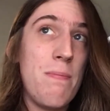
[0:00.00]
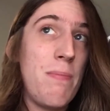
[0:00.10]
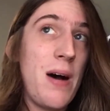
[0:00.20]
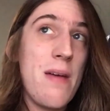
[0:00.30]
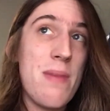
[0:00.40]

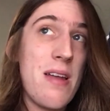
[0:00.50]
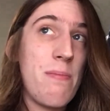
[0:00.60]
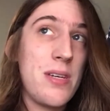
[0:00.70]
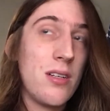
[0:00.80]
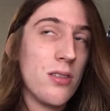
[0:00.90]
Bi men
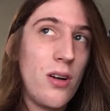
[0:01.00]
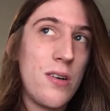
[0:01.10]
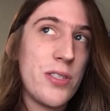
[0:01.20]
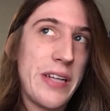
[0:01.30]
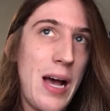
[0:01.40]
being
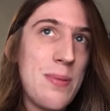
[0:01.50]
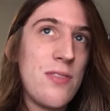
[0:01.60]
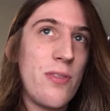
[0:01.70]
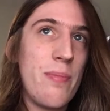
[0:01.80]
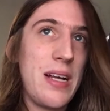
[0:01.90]
largely
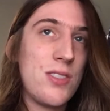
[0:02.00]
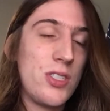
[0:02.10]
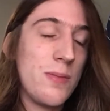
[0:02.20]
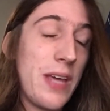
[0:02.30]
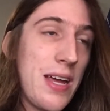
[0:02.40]
absent from
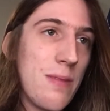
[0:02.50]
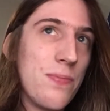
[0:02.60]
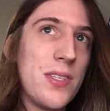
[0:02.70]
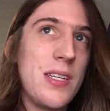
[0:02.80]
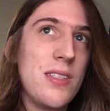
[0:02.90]
mainstream
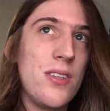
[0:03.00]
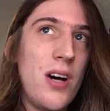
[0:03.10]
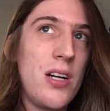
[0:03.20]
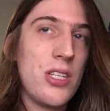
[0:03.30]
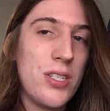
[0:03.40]
games is
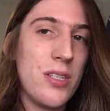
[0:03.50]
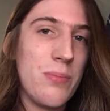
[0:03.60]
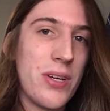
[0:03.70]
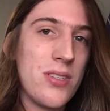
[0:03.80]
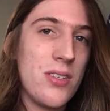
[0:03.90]
not good
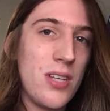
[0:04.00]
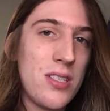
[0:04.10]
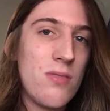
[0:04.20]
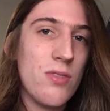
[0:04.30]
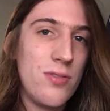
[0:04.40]
because it
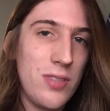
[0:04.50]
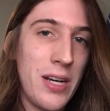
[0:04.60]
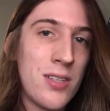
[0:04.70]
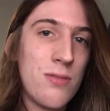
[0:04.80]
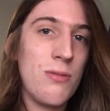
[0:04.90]
doesn't
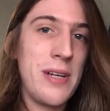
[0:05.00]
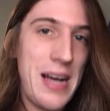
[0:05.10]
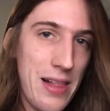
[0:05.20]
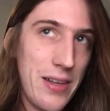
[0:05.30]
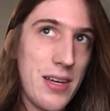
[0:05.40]
reflect
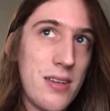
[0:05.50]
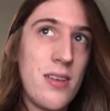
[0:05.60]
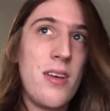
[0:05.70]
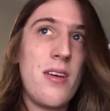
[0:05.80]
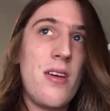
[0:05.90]
reality.
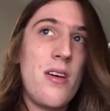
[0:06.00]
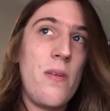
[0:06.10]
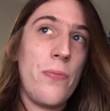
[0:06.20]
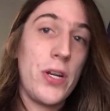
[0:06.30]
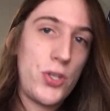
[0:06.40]

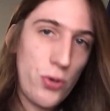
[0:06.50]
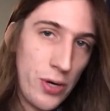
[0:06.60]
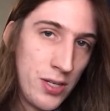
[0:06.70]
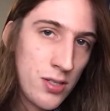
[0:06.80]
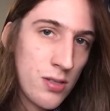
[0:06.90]
A
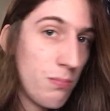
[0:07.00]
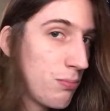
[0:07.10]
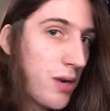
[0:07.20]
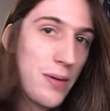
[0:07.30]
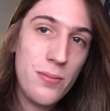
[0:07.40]
choice,
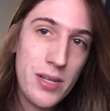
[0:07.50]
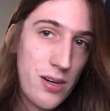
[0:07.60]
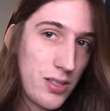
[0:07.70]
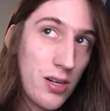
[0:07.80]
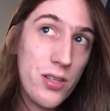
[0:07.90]
probably an
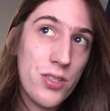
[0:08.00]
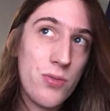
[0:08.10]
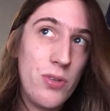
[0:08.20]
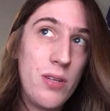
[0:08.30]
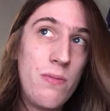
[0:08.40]
unconscious
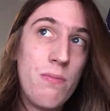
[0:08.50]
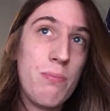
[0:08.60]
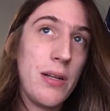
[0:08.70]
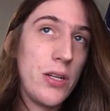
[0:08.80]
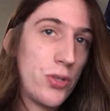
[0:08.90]
one,
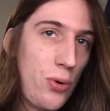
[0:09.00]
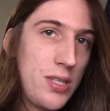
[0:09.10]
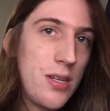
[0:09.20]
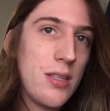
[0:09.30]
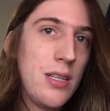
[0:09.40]
but a
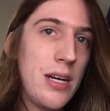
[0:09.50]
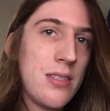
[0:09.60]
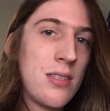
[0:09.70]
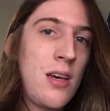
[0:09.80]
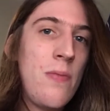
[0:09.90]
choice
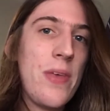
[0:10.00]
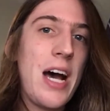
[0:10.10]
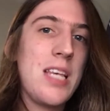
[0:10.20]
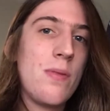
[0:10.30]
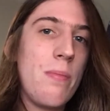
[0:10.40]
nonetheless,
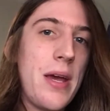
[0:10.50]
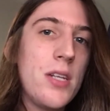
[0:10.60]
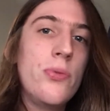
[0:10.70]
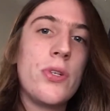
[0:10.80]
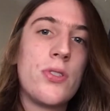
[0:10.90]
has been
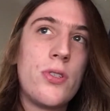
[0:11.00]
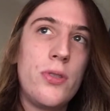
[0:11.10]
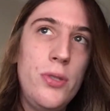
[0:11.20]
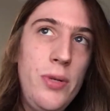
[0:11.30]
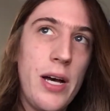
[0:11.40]
made to
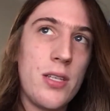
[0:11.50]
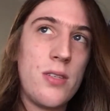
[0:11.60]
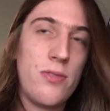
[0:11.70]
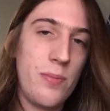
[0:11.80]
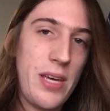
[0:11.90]
exclude
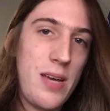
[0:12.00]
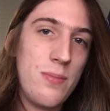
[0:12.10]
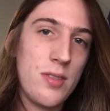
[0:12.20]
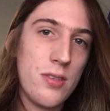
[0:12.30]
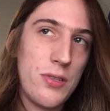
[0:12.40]
us from
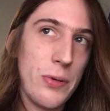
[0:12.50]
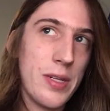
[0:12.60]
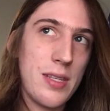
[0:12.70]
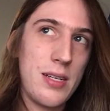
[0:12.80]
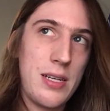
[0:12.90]
games and the
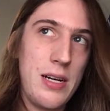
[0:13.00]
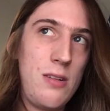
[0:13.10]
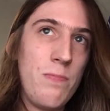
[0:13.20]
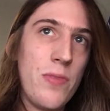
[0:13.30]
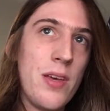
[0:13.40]
stories they
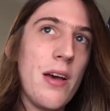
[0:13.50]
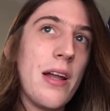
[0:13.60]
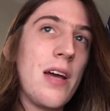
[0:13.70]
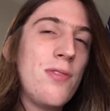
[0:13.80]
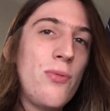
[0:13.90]
tell,
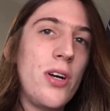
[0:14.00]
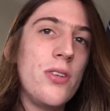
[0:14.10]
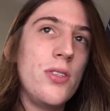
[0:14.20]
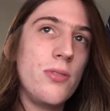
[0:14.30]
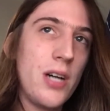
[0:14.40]
and I for
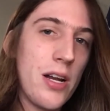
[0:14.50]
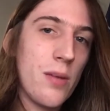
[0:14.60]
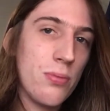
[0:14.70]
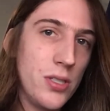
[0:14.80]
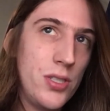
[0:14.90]
one do not
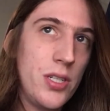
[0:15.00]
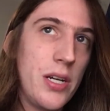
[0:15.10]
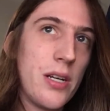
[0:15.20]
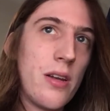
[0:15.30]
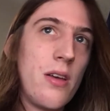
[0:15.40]

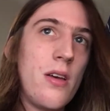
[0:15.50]
appreciate it.